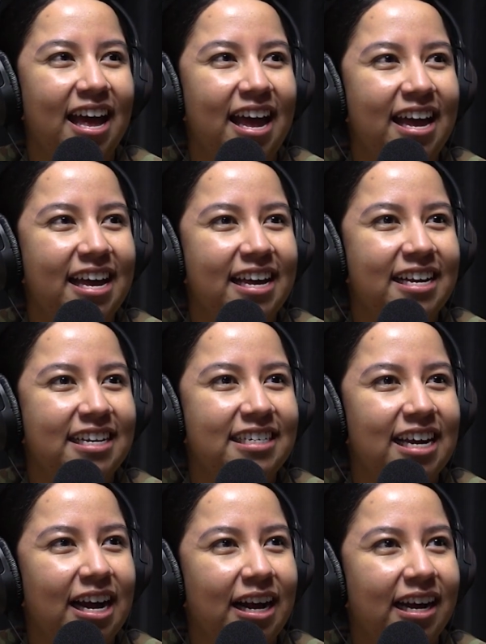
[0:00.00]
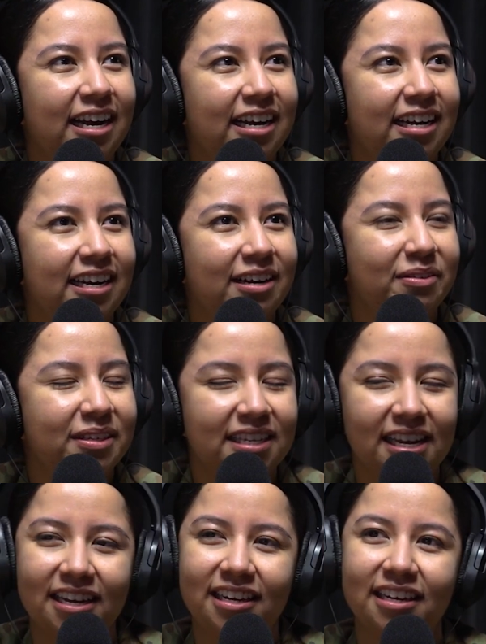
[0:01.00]
And I was
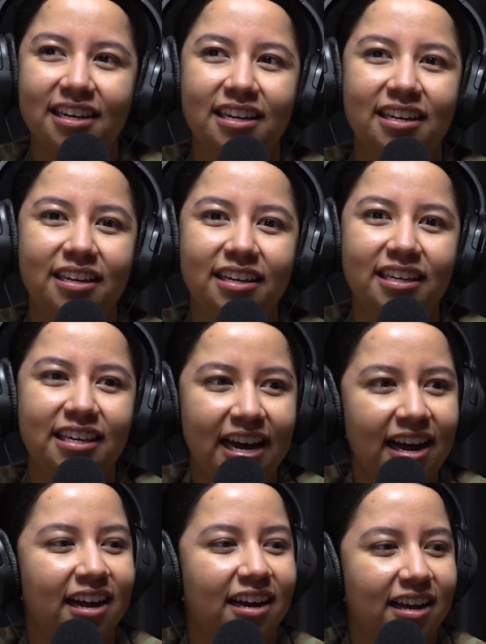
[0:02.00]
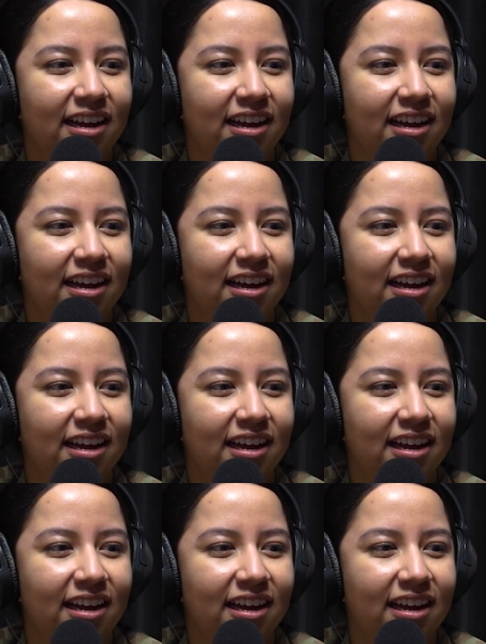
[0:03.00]
like, yeah,